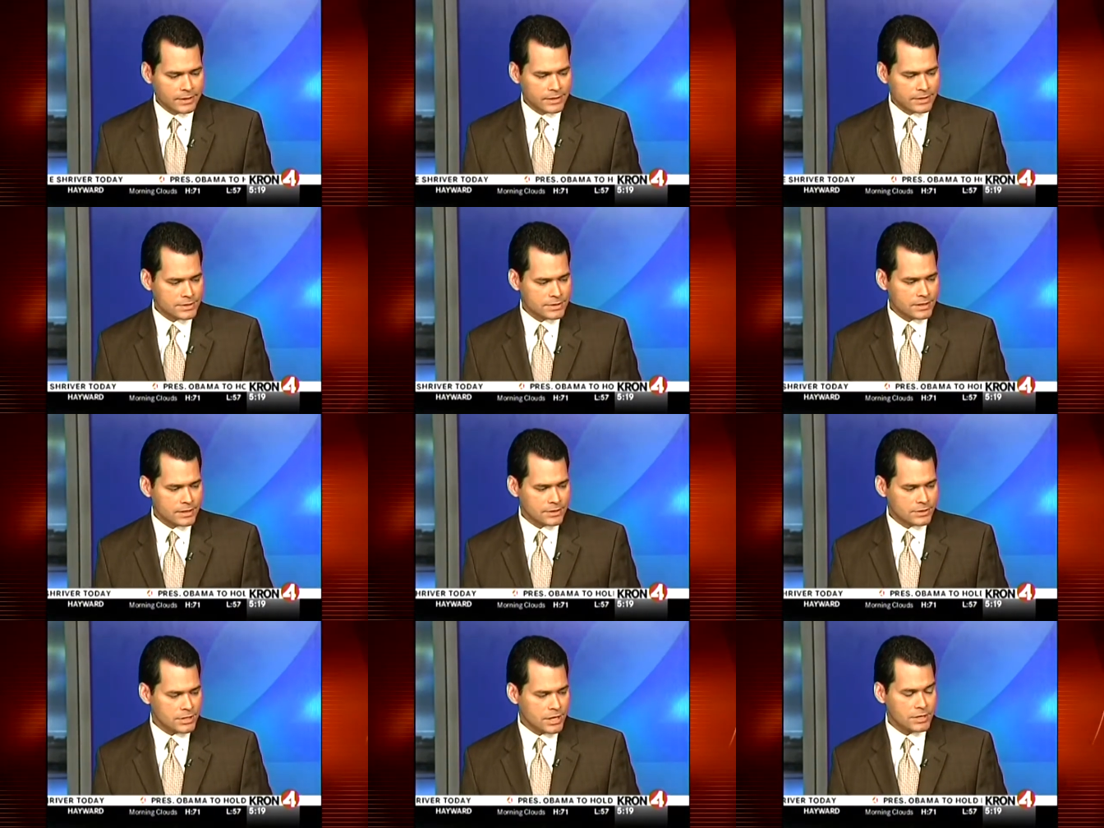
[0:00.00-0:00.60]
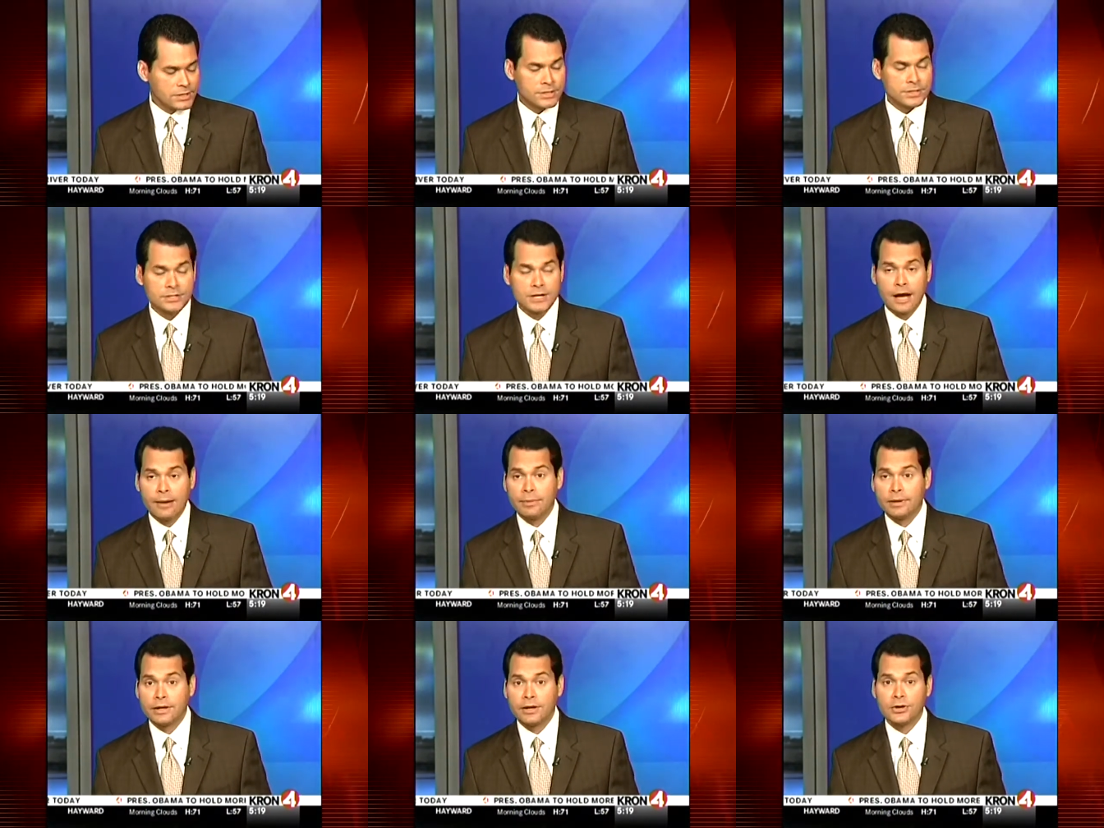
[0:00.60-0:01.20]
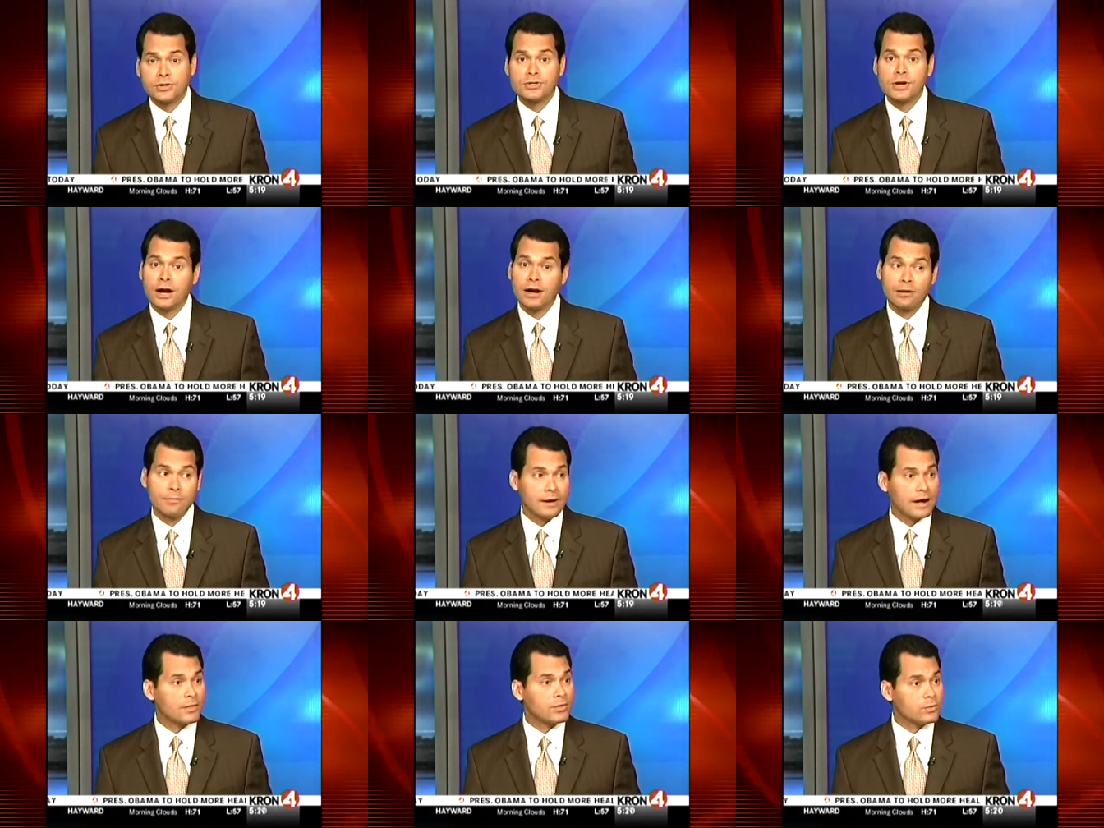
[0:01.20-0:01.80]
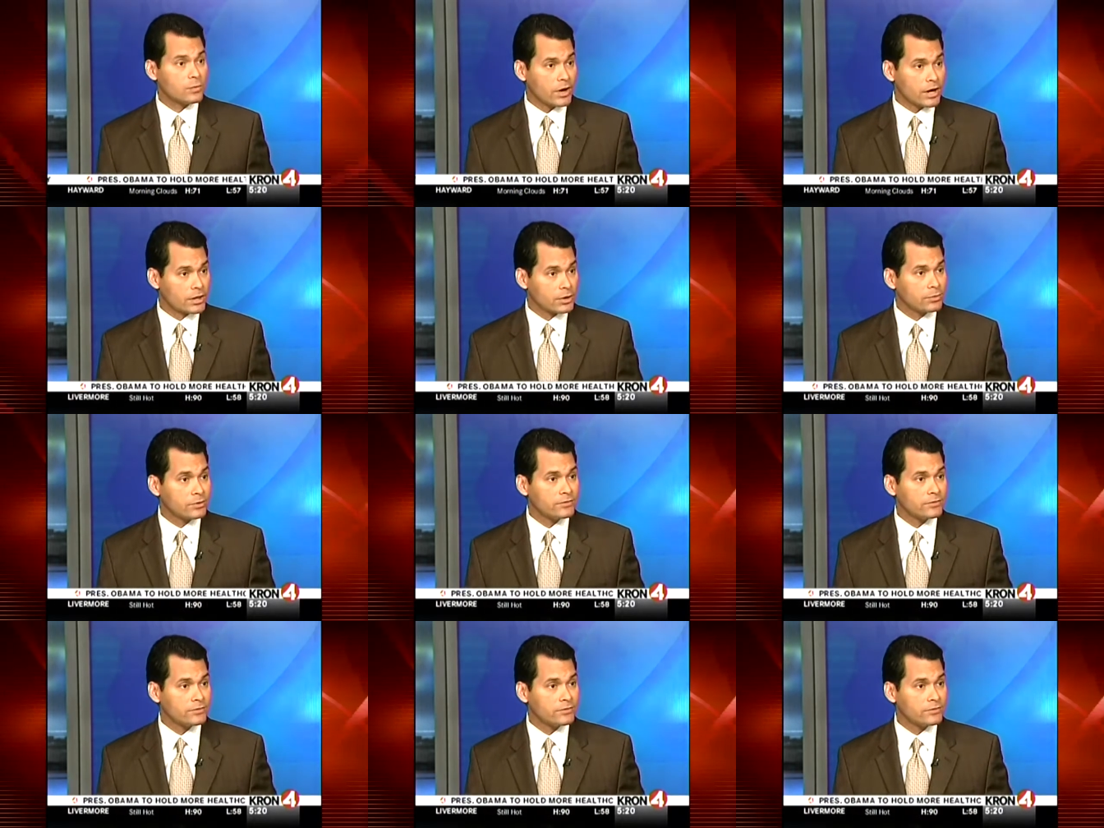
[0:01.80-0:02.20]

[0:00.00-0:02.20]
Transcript: Let's uh, change the topic here and talk about the weather.